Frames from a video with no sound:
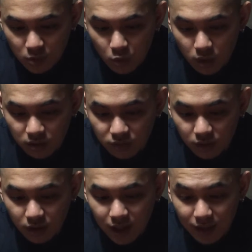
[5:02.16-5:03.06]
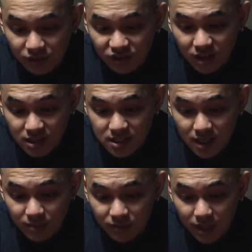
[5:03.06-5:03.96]
wonderful cloud chase
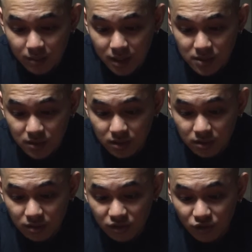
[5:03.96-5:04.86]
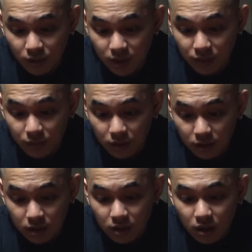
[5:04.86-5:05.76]
type of atomizer. Enjoying it
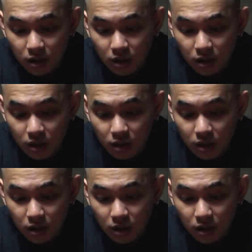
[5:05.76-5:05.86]
thoroughly.